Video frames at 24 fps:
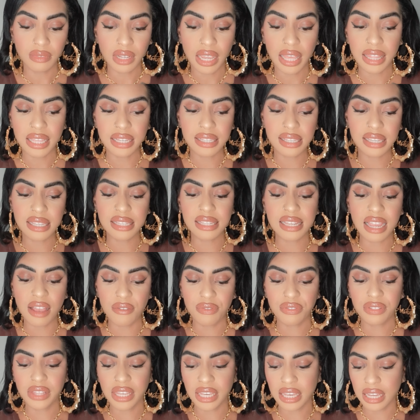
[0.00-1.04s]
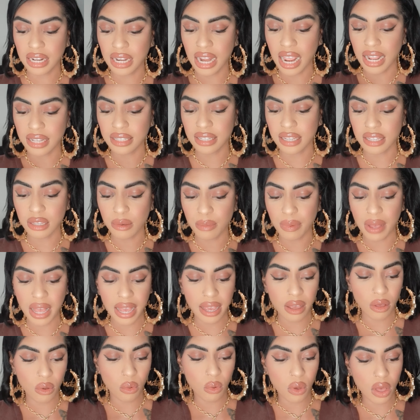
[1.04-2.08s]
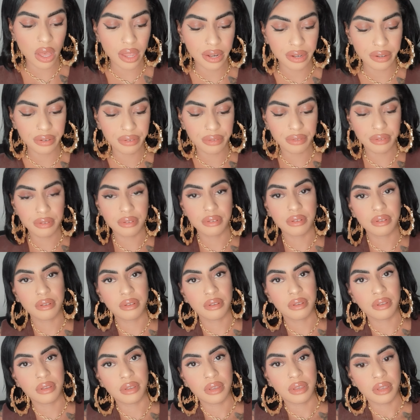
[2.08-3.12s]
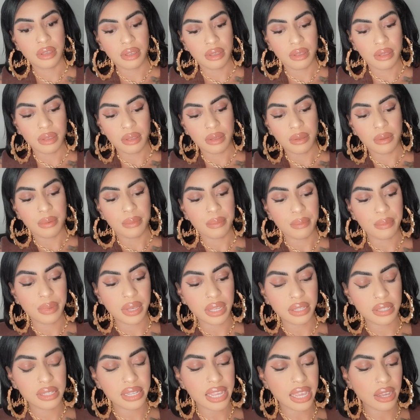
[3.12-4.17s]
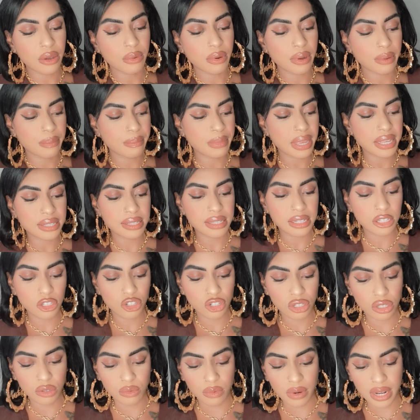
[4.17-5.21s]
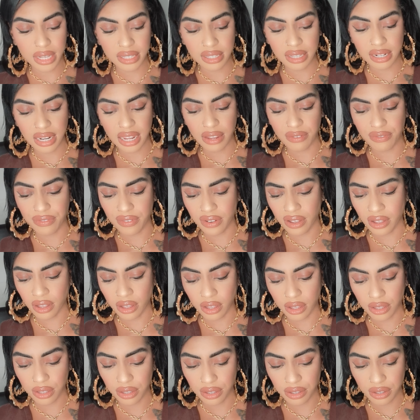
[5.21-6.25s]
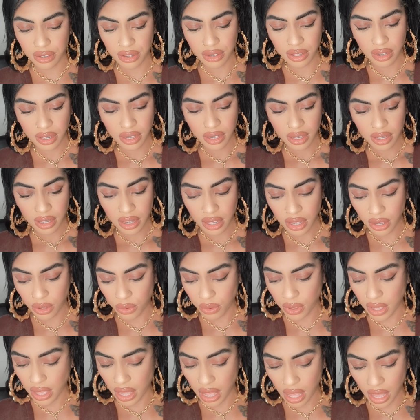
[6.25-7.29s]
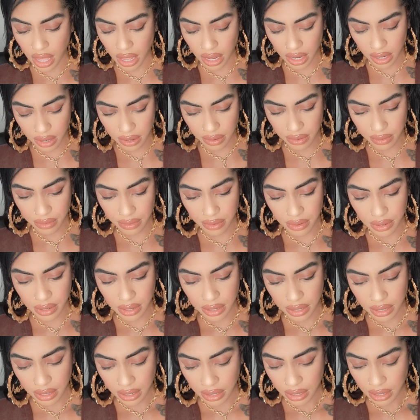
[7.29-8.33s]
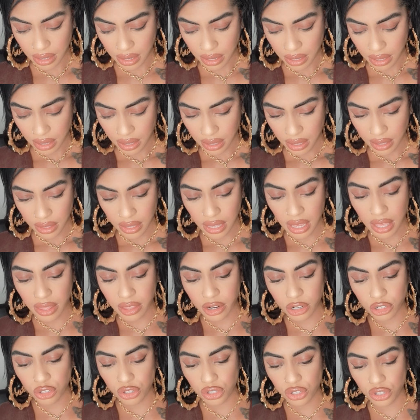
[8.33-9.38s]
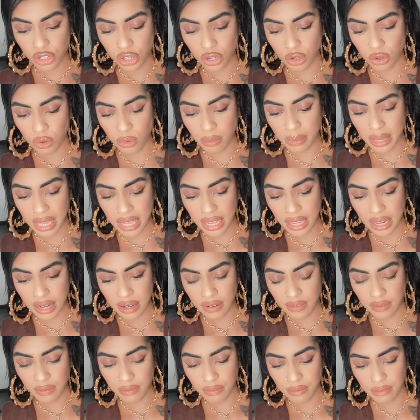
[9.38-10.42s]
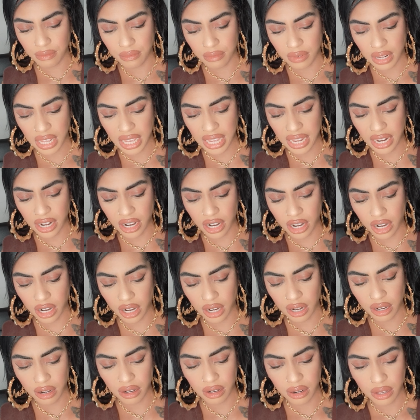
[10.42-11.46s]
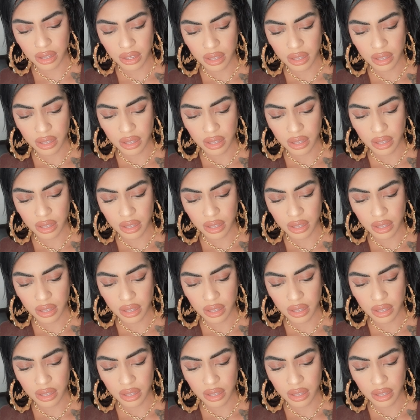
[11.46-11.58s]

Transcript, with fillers: This is definitely connected to pile one. But take what messages resonate. Oh, oh God. Yeah, there's two men here.